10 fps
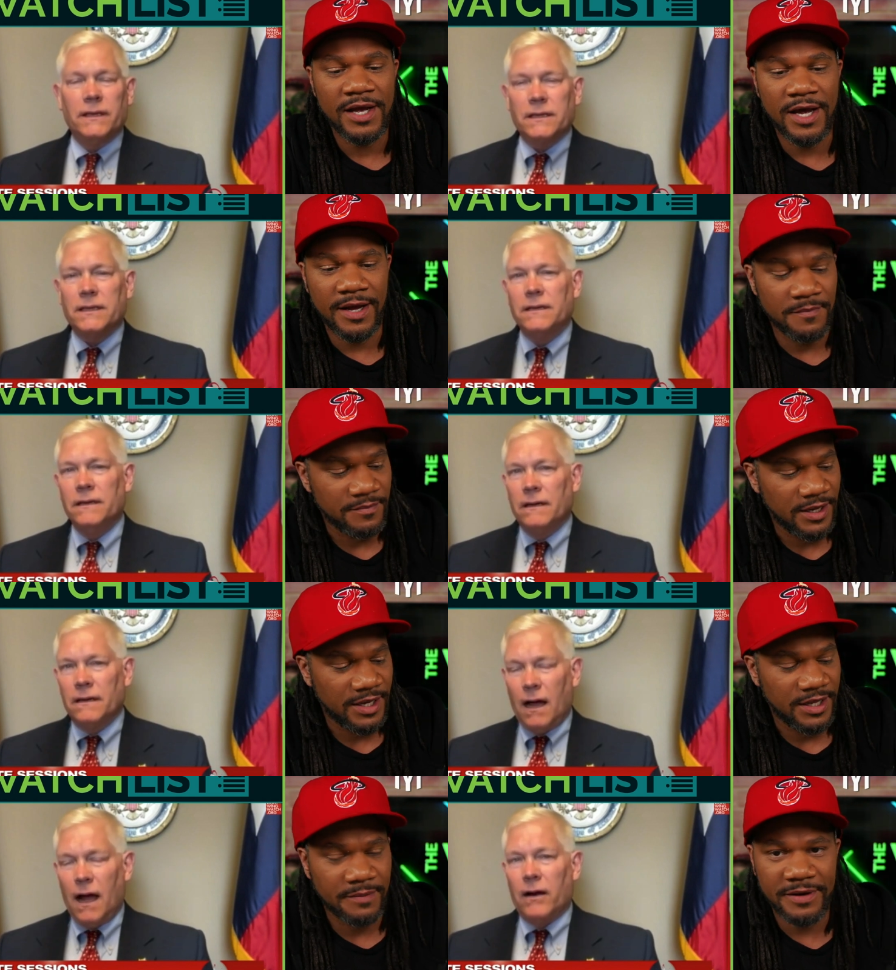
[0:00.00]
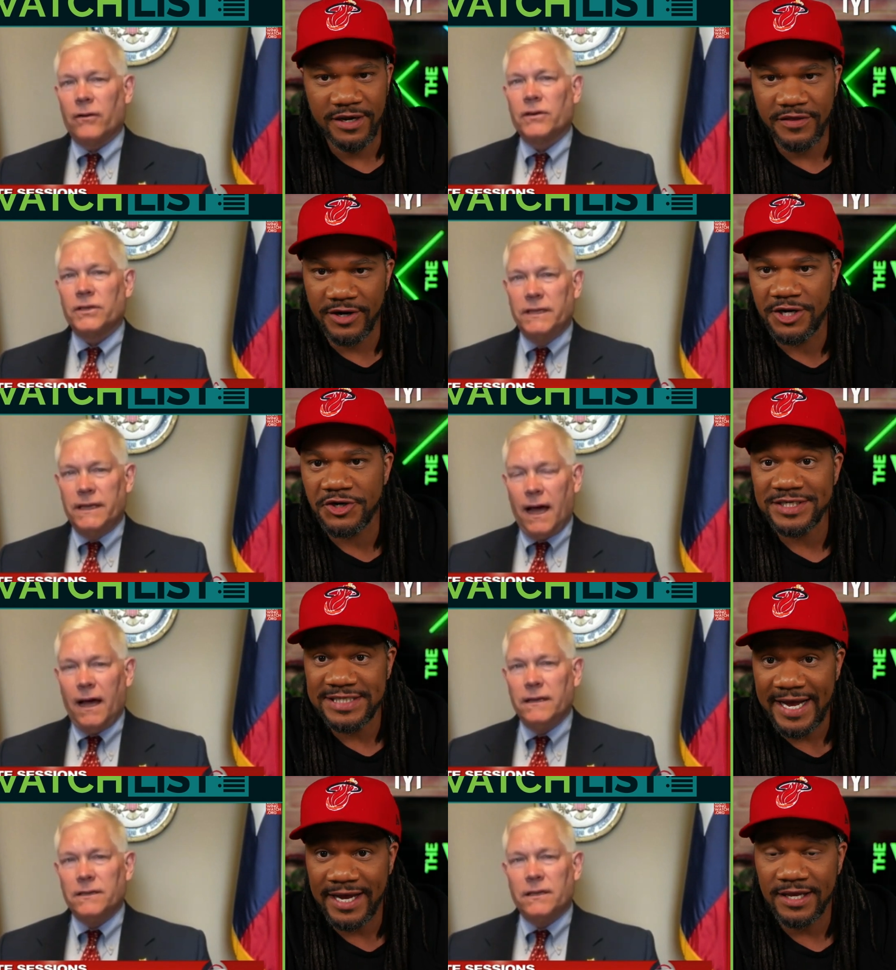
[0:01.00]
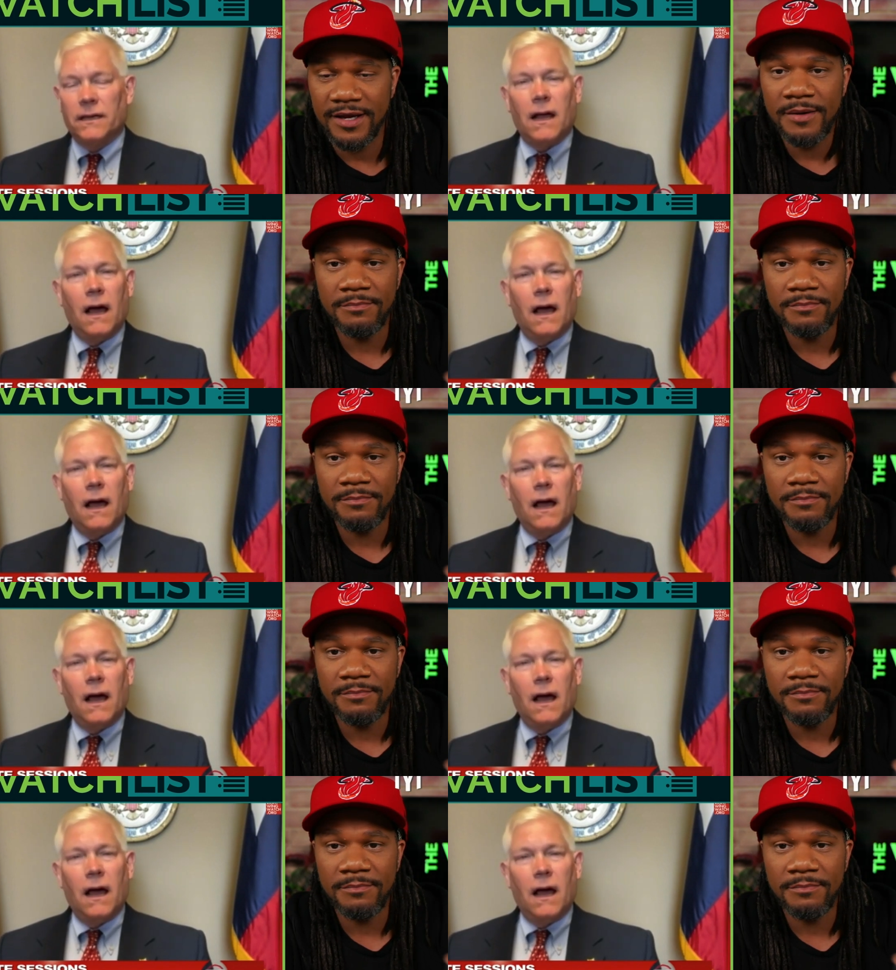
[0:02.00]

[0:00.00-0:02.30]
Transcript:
Speaker 1: um, uh, apparently they're under attack,